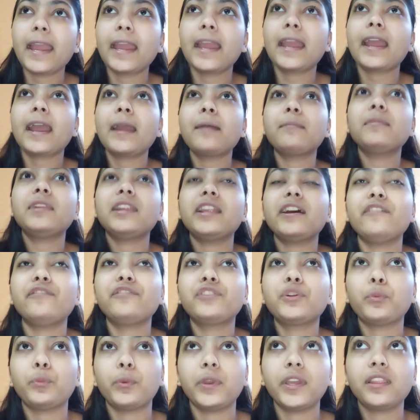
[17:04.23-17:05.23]
am
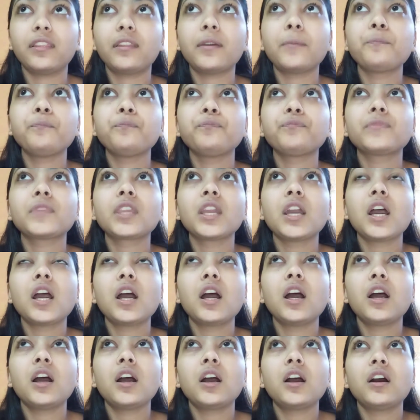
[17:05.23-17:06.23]
left with
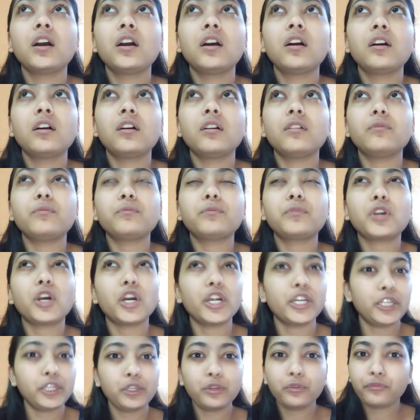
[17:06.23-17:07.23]

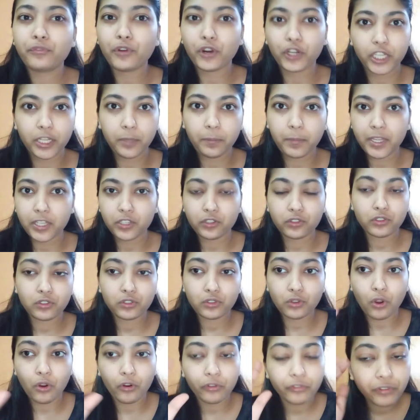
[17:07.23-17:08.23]
30 to 40
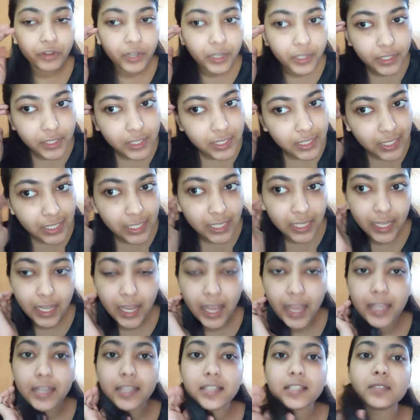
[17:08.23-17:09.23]
pages of Stealing
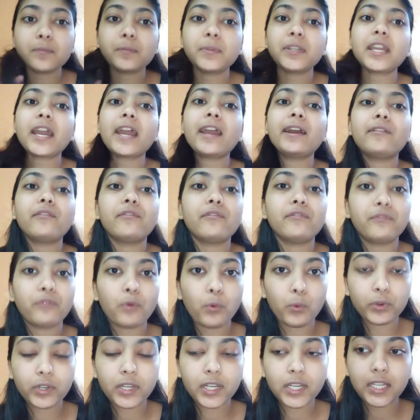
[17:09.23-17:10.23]
Iris, but I
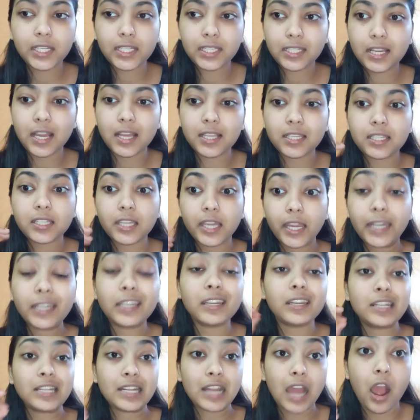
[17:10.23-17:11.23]
won't discuss
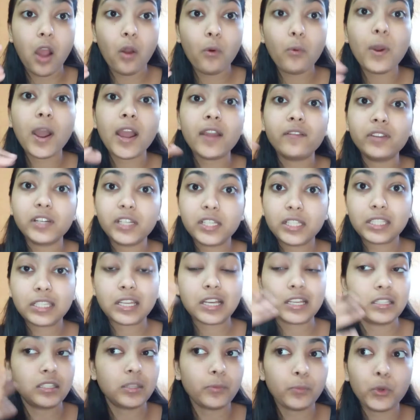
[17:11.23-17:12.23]
it now. I will
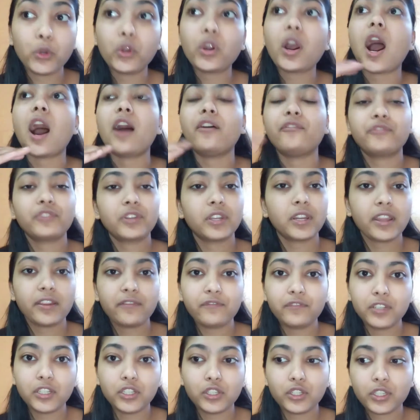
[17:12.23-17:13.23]
discuss the book after I
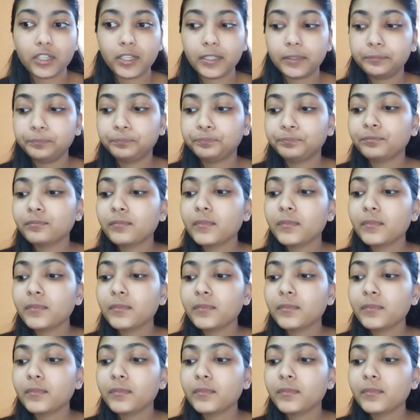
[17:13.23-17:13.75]
finish it.